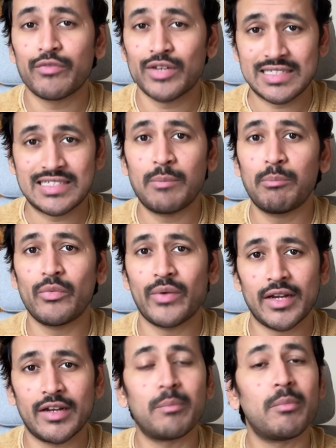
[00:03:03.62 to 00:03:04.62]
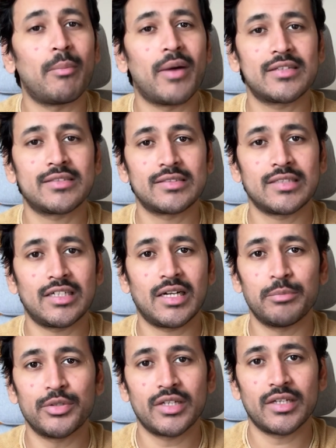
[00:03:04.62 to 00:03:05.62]
For example, when I did my master's in
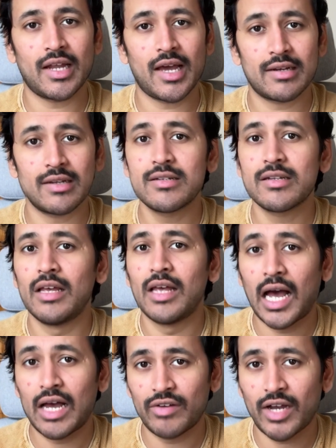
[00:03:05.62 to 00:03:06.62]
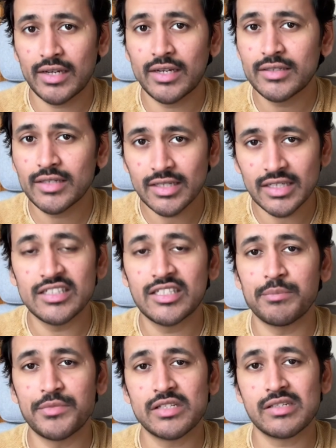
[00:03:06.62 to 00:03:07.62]
computing in Ireland, I've highlighted key
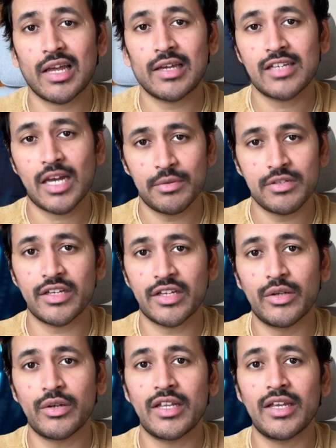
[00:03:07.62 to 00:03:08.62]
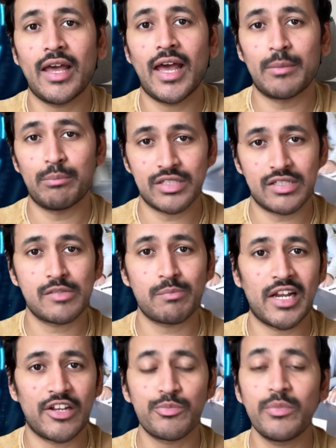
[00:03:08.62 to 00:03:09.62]
subjects like cybersecurity and business
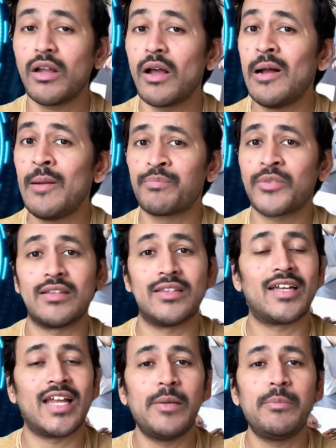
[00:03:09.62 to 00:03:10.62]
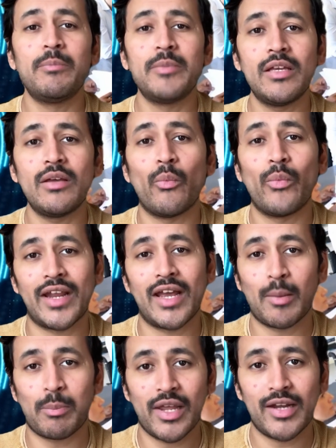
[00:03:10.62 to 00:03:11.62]
management that helped me when I
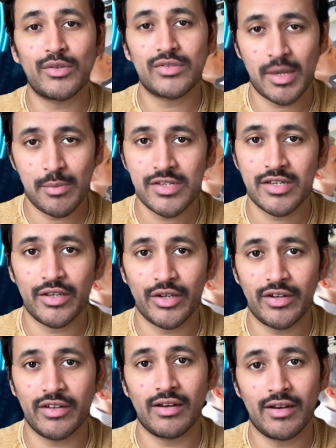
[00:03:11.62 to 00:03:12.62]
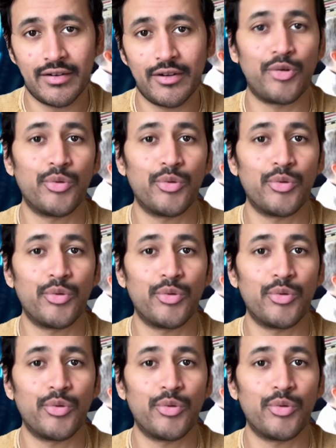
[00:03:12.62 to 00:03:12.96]
applied to cybersecurity related